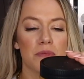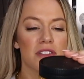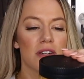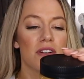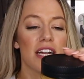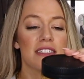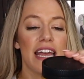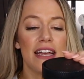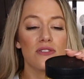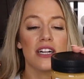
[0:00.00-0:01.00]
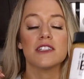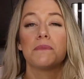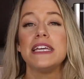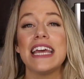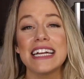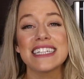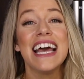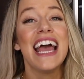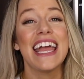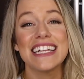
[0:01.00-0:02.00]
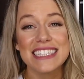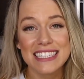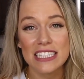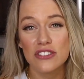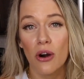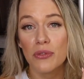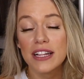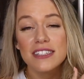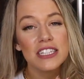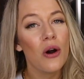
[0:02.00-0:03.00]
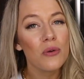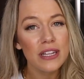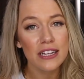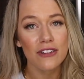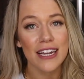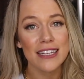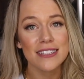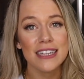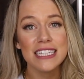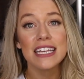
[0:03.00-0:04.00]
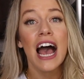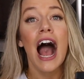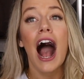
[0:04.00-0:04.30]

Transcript: Brazil nuts, hazelnuts, pecans, and sea salt. That's the only ingredients in these.